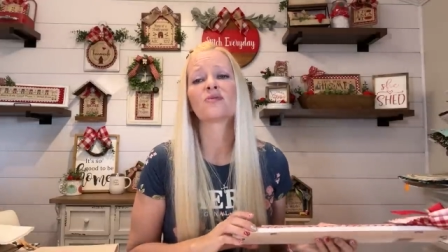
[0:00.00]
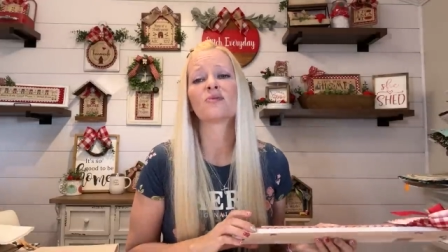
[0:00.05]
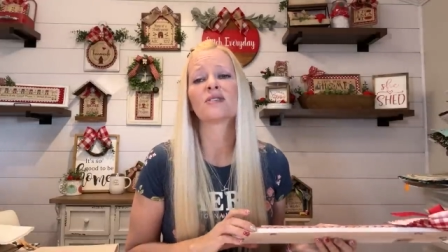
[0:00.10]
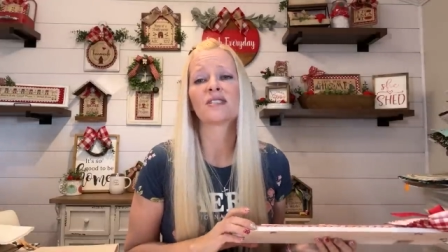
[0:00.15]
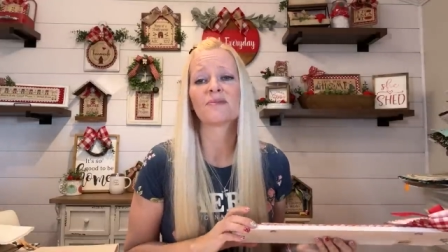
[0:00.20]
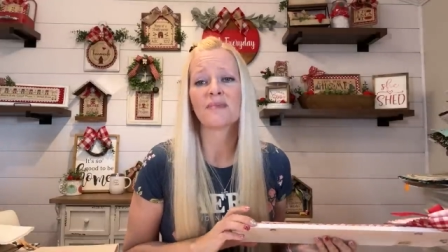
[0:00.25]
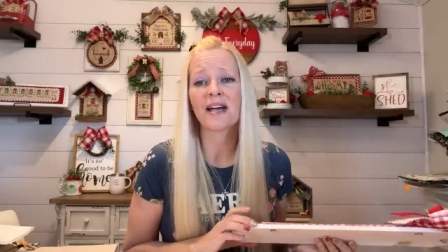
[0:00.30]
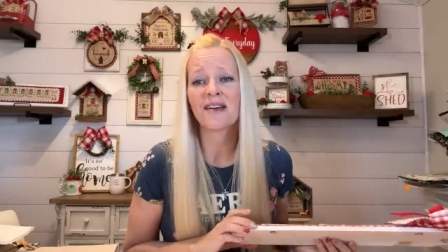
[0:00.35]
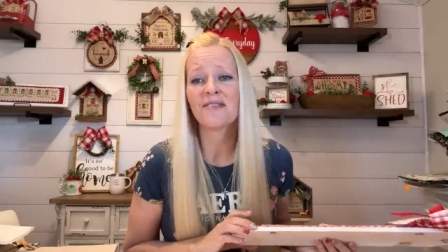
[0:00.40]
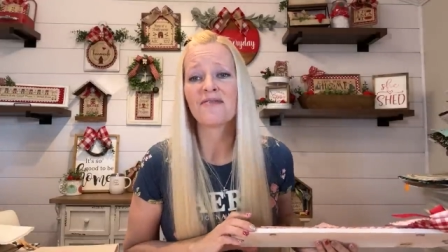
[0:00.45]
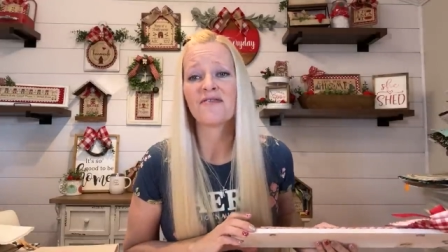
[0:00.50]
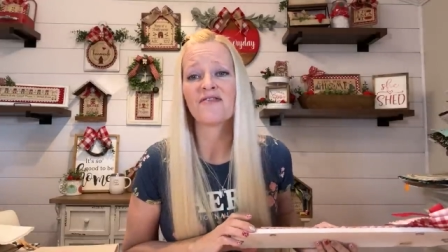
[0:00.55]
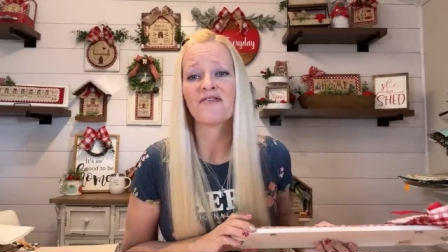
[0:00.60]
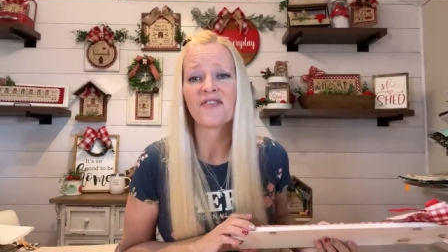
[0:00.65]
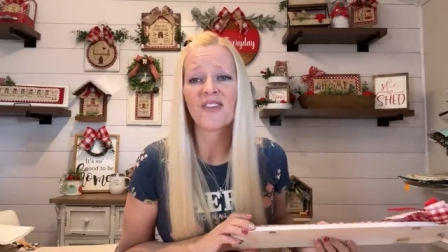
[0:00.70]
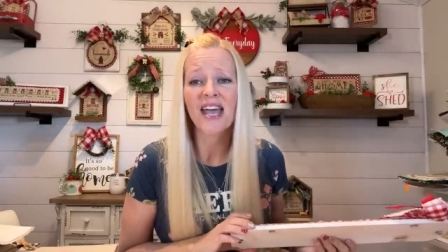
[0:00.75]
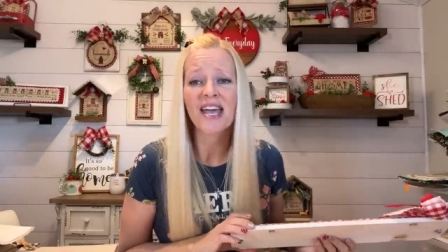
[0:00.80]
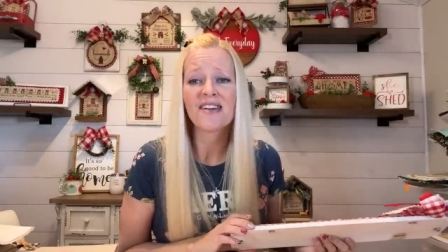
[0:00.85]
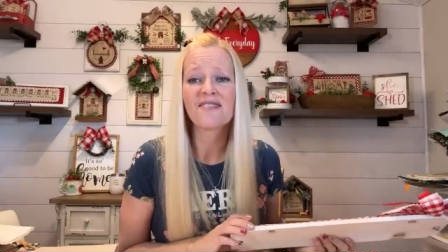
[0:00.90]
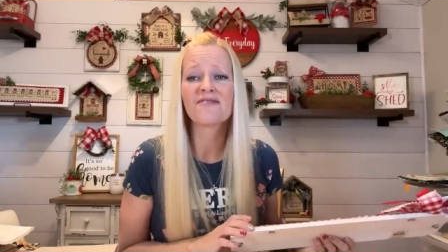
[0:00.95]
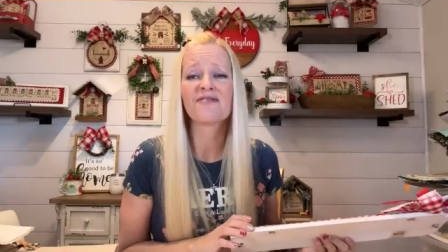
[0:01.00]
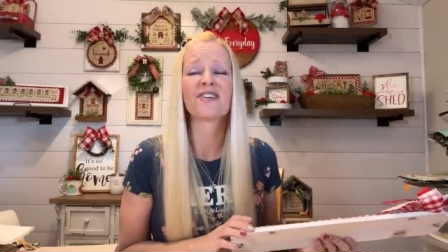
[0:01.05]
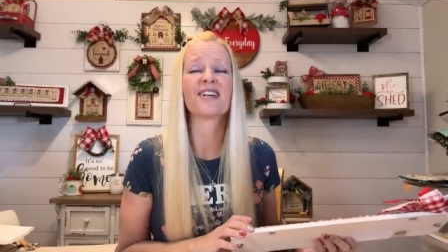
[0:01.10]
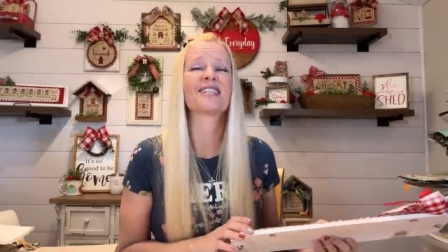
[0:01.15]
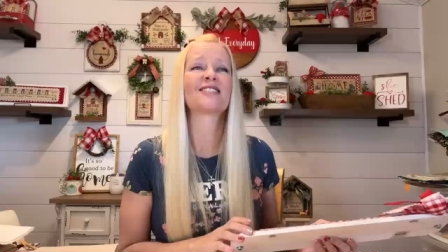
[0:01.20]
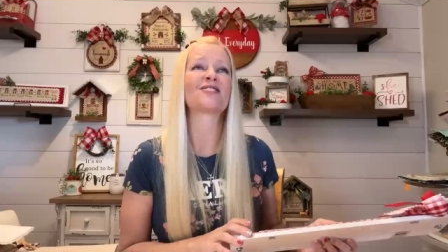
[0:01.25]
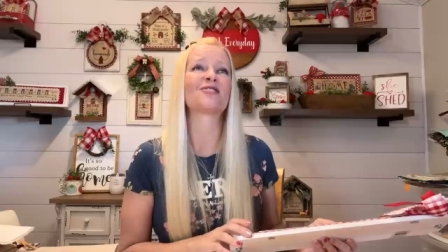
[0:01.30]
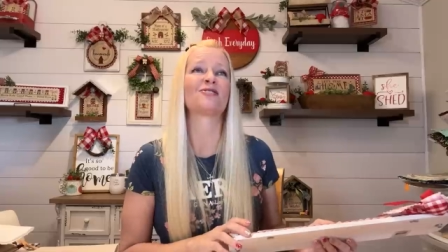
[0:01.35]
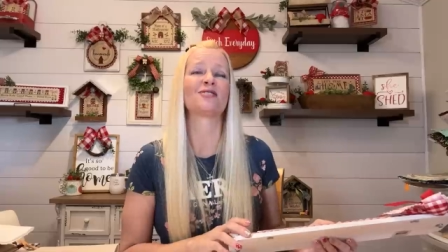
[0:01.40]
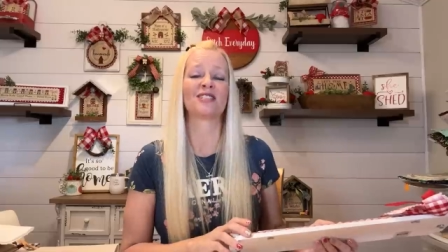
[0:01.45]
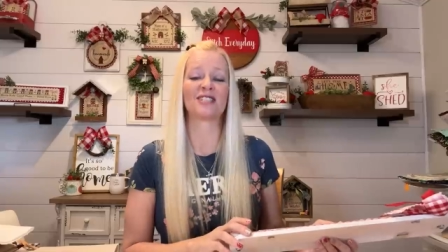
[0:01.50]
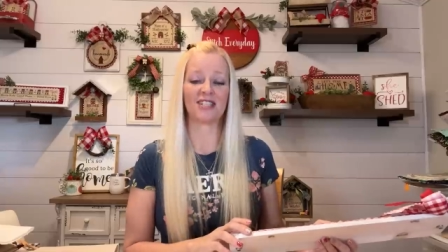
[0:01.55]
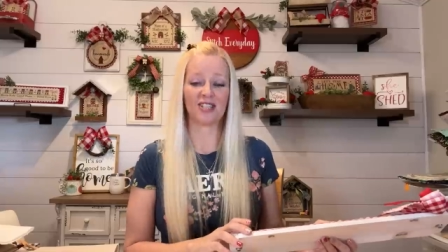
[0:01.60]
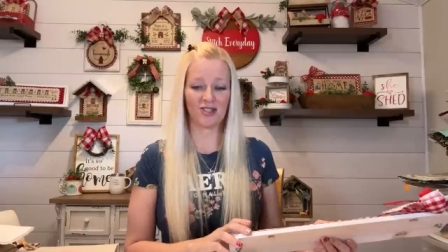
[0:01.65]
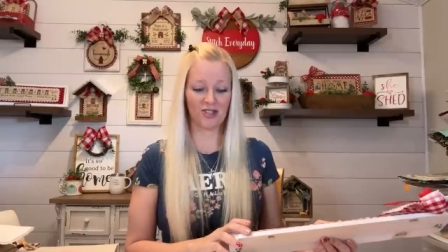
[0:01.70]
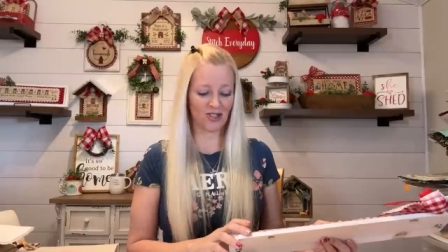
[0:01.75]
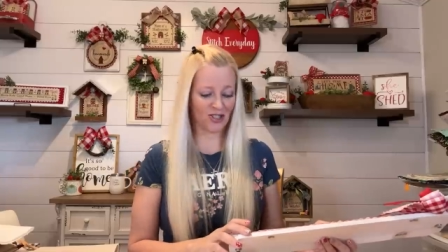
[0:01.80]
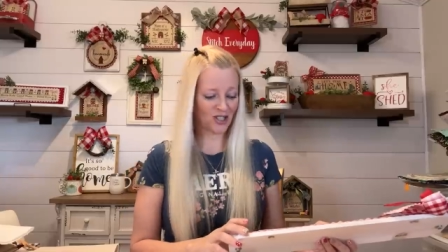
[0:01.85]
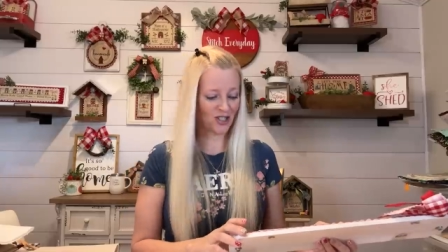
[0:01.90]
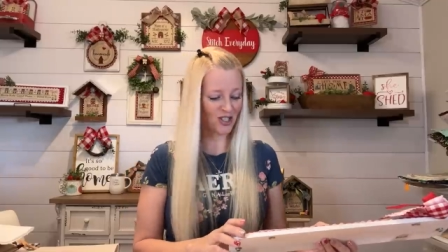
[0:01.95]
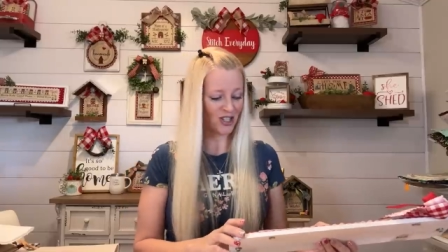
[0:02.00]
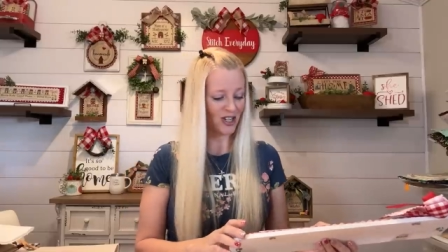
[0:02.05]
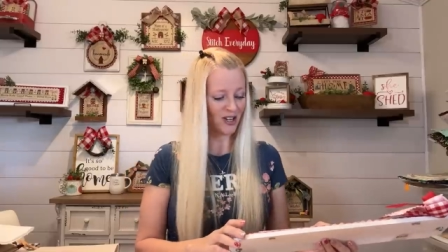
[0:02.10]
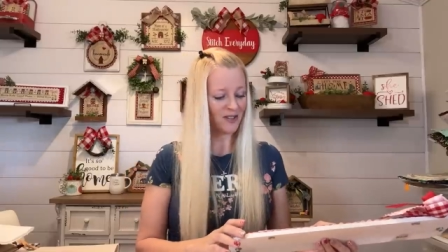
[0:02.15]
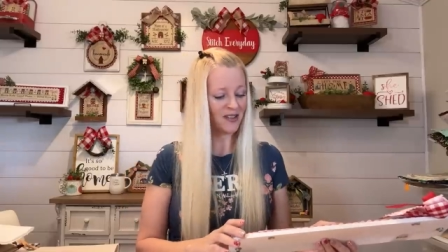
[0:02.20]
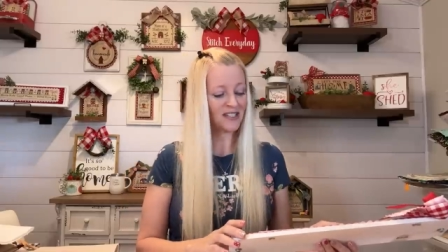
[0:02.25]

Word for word: was my favorite to stitch this year.